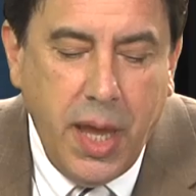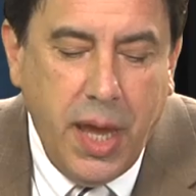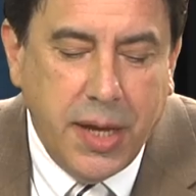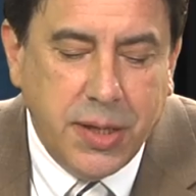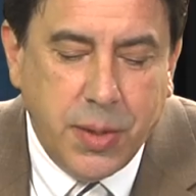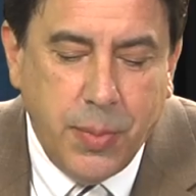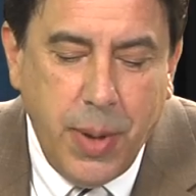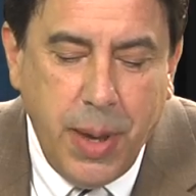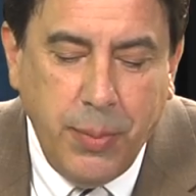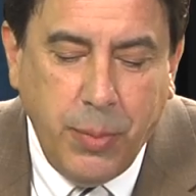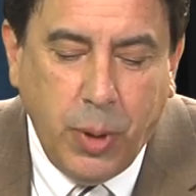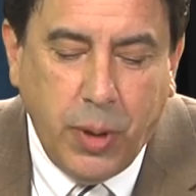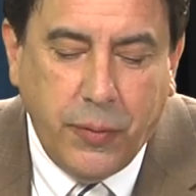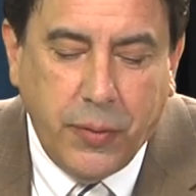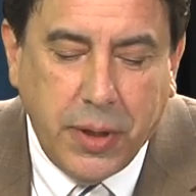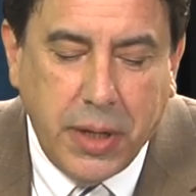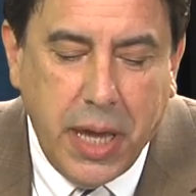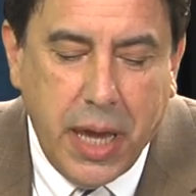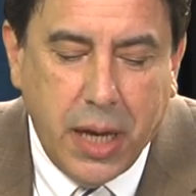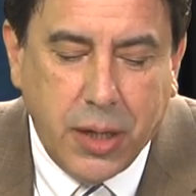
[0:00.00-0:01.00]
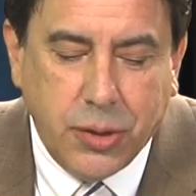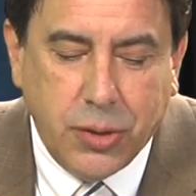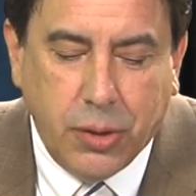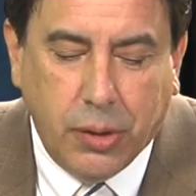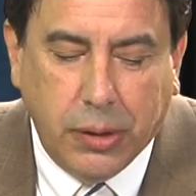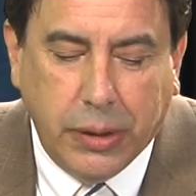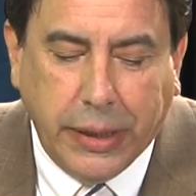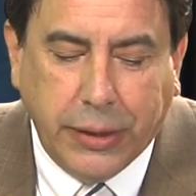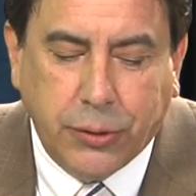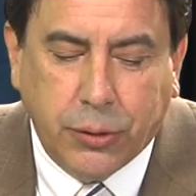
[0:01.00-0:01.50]
As a member of the
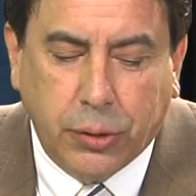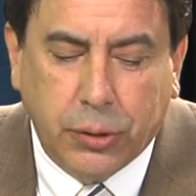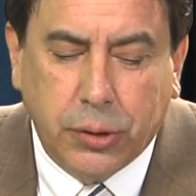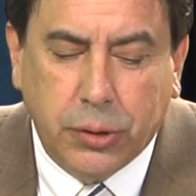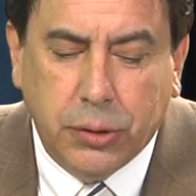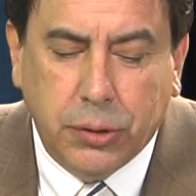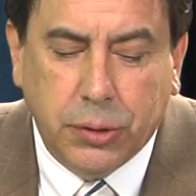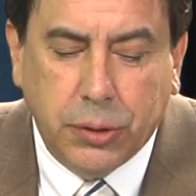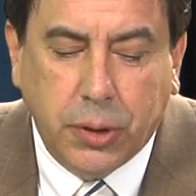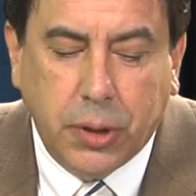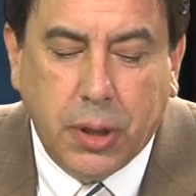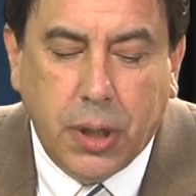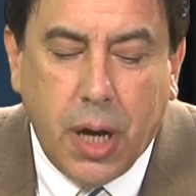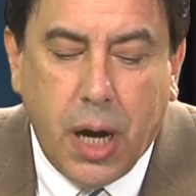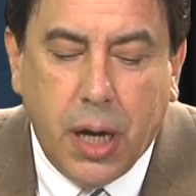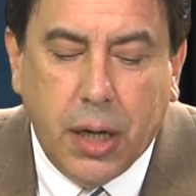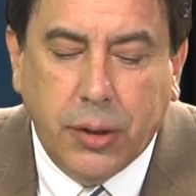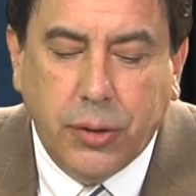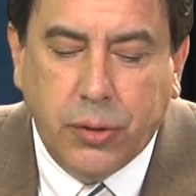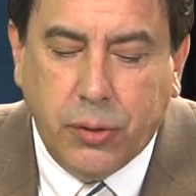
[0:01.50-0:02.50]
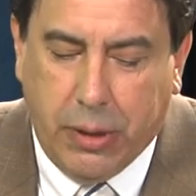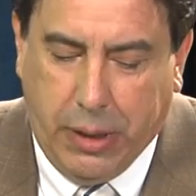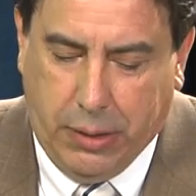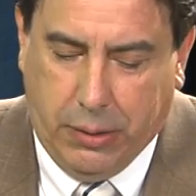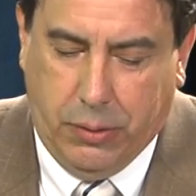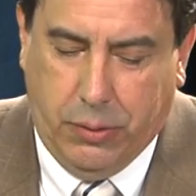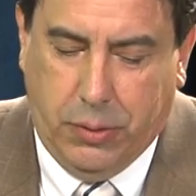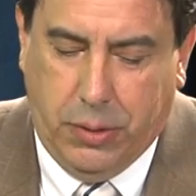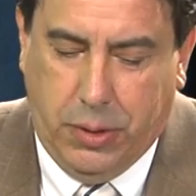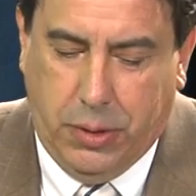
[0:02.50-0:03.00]
National Electrical
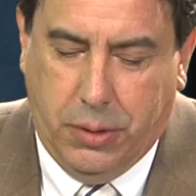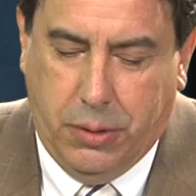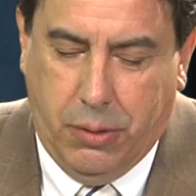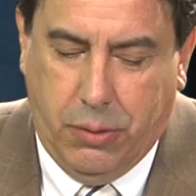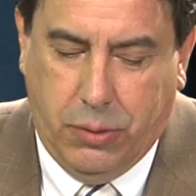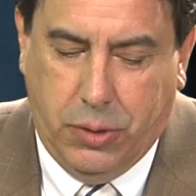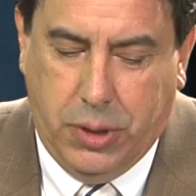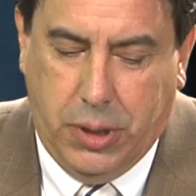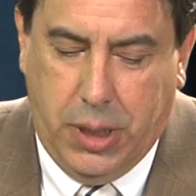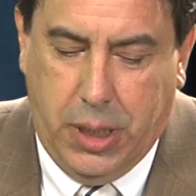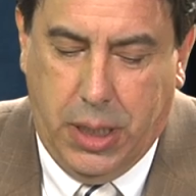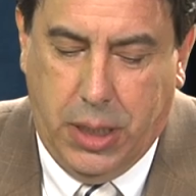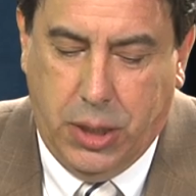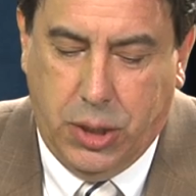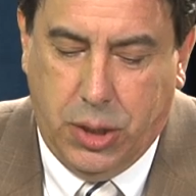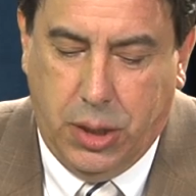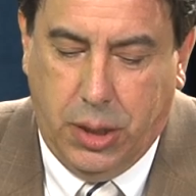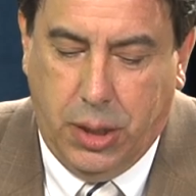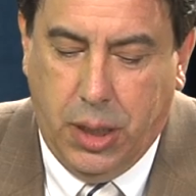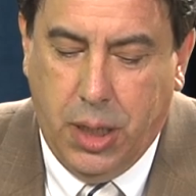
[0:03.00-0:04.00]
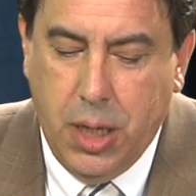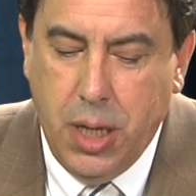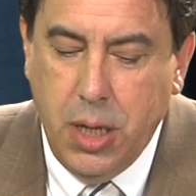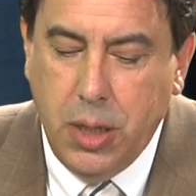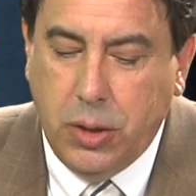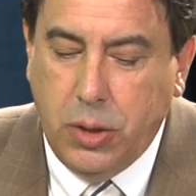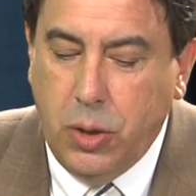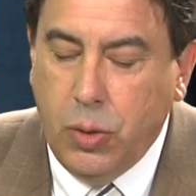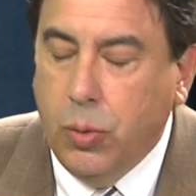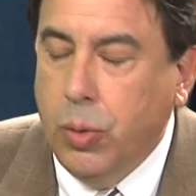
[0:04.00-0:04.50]
Contractors Association,
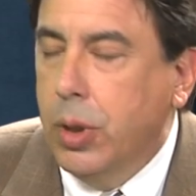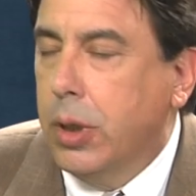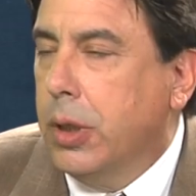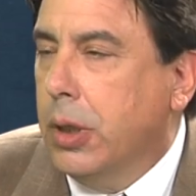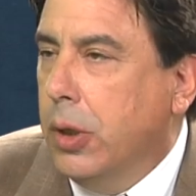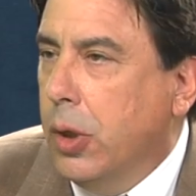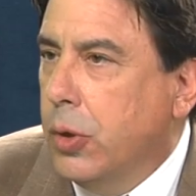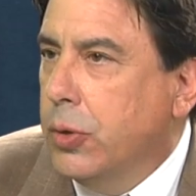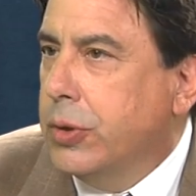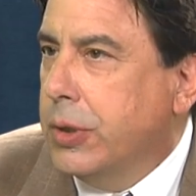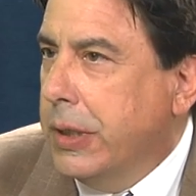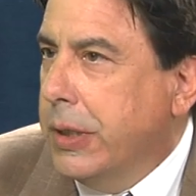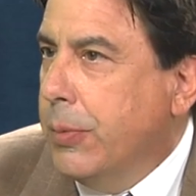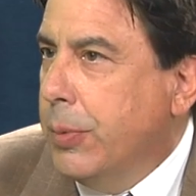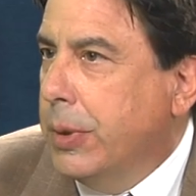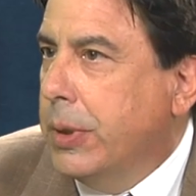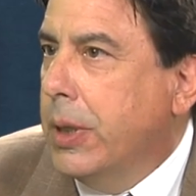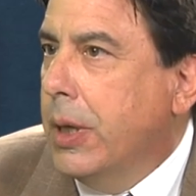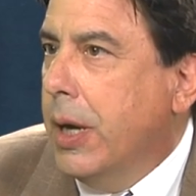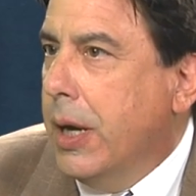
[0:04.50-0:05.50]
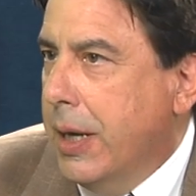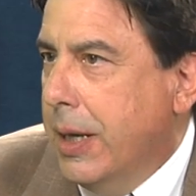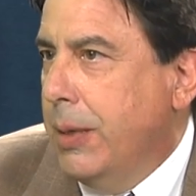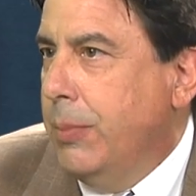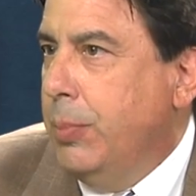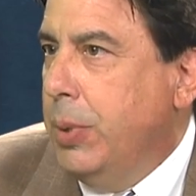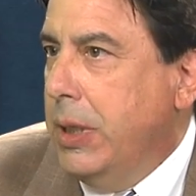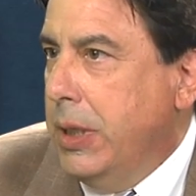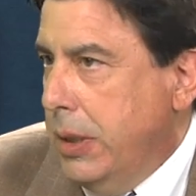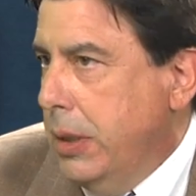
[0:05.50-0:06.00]
you work closely with the
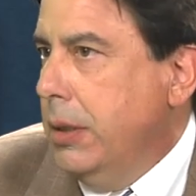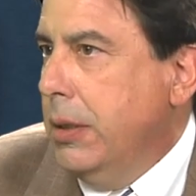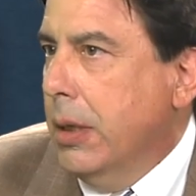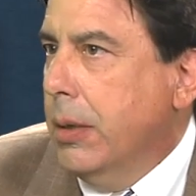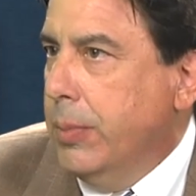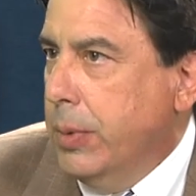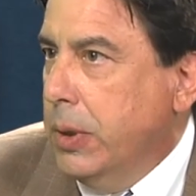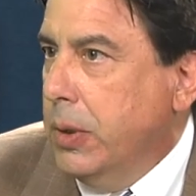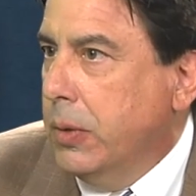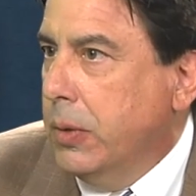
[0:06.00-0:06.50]
IBEW.